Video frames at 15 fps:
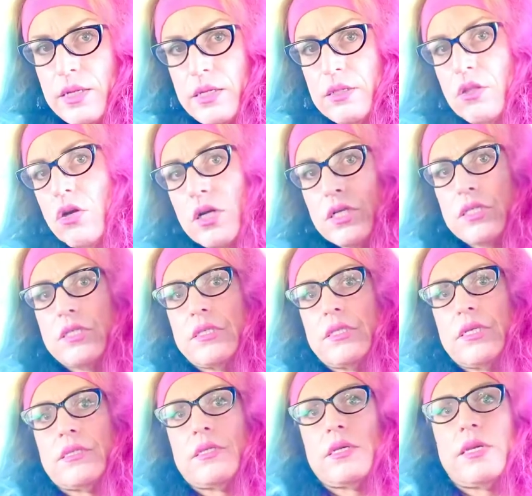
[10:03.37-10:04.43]
looks.
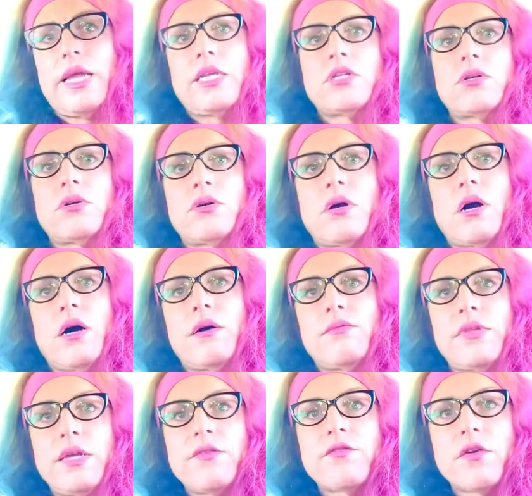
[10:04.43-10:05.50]
It's the nature of the
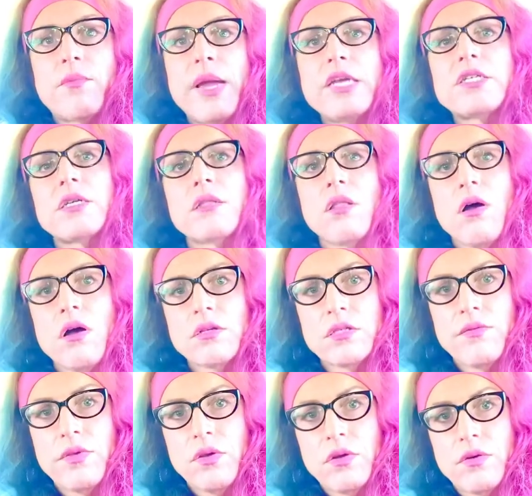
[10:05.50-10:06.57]
information laws of
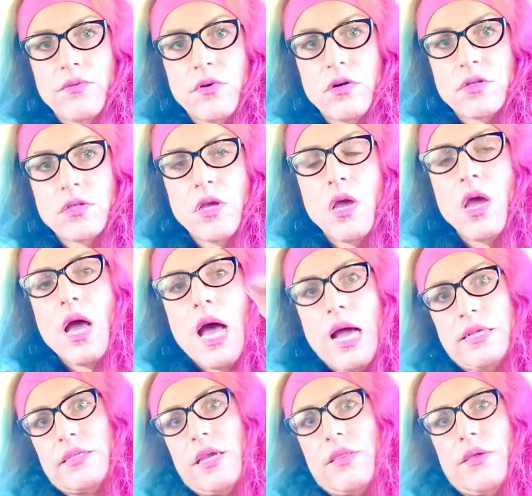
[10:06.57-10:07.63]
the universe. I
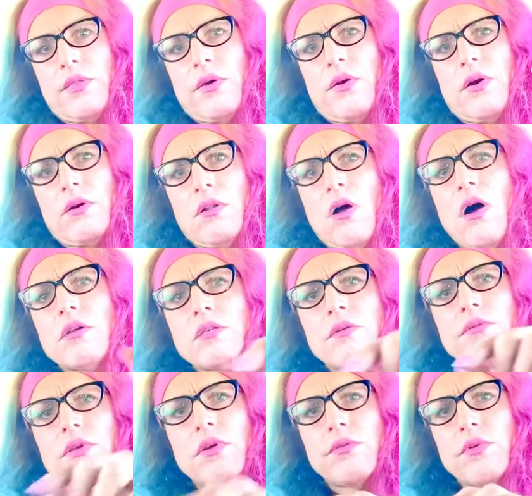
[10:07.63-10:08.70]
say that there are laws of the
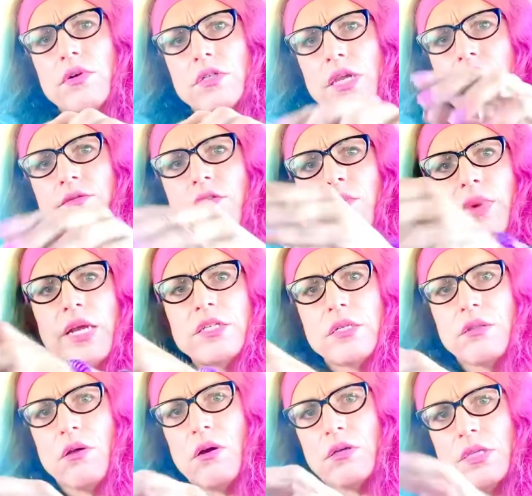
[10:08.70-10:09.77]
universe, information
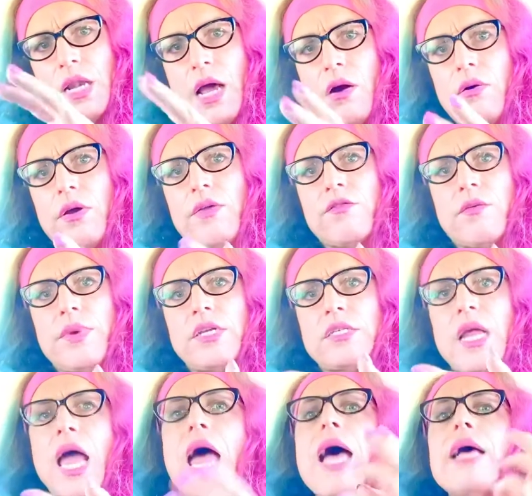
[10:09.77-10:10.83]
laws, and how information has